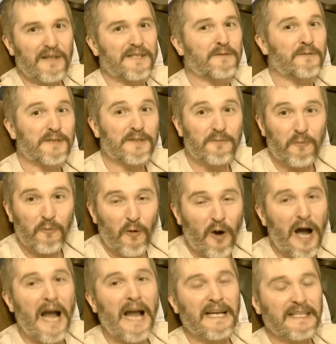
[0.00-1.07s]
This was
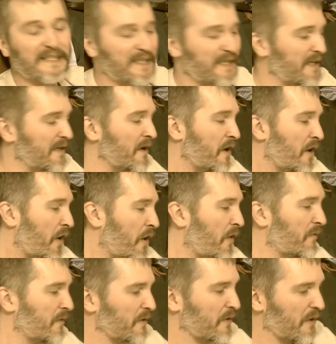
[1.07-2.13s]
widely
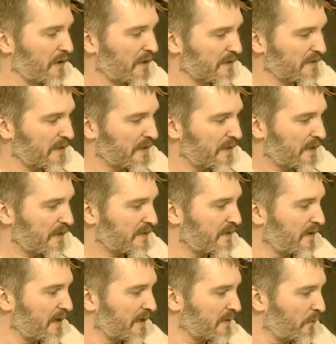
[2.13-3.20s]
overlooked
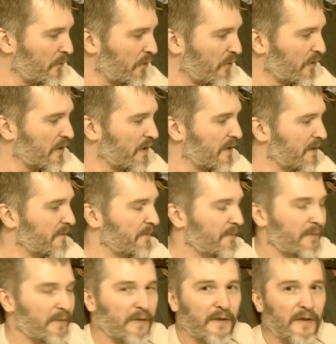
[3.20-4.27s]
during the war.
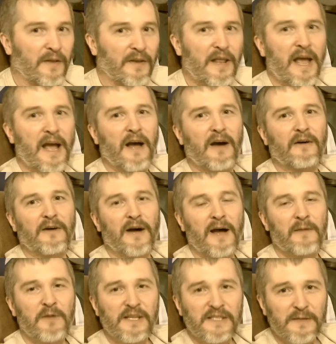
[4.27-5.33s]
Now,
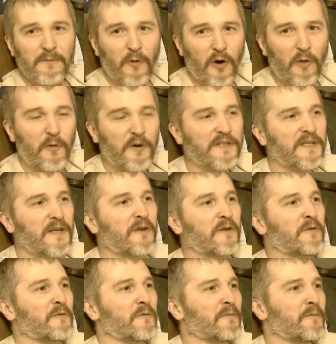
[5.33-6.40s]
I mentioned World War
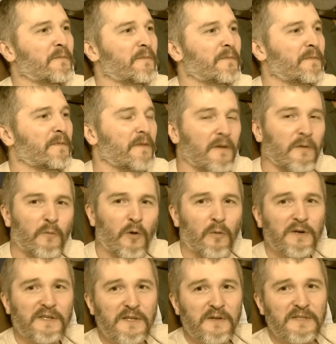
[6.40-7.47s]
II.
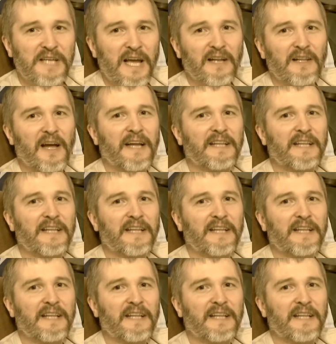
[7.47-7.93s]
World War II is kind